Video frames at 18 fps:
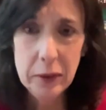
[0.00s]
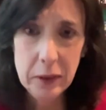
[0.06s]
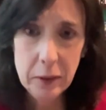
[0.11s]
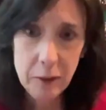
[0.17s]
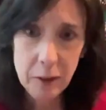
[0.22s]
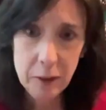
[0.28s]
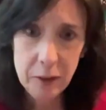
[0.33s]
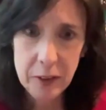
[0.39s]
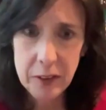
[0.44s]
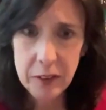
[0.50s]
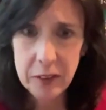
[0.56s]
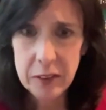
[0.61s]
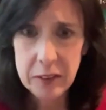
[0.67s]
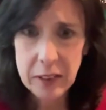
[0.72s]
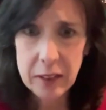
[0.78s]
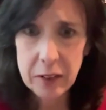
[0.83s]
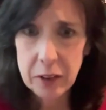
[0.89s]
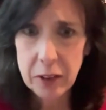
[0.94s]
in the 50s,
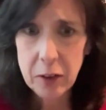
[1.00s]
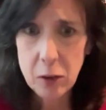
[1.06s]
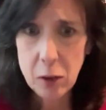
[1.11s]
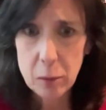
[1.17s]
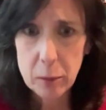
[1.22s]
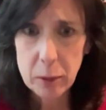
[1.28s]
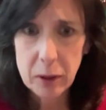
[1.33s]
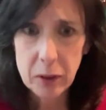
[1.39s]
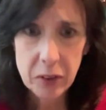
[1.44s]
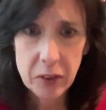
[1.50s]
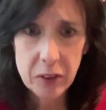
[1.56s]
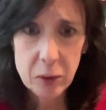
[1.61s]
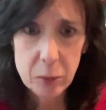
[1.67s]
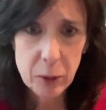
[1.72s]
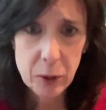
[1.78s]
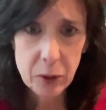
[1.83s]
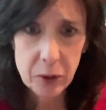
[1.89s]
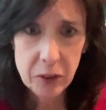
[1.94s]
it's anti-communist
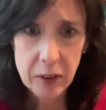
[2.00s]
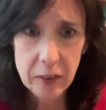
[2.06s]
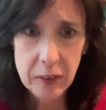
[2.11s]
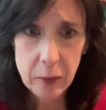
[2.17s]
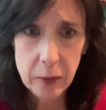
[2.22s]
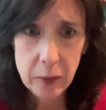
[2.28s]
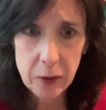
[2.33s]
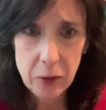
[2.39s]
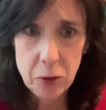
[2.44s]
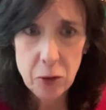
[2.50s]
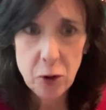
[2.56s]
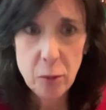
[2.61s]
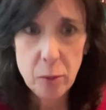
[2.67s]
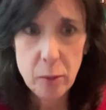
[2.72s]
conspiracy theories. Joe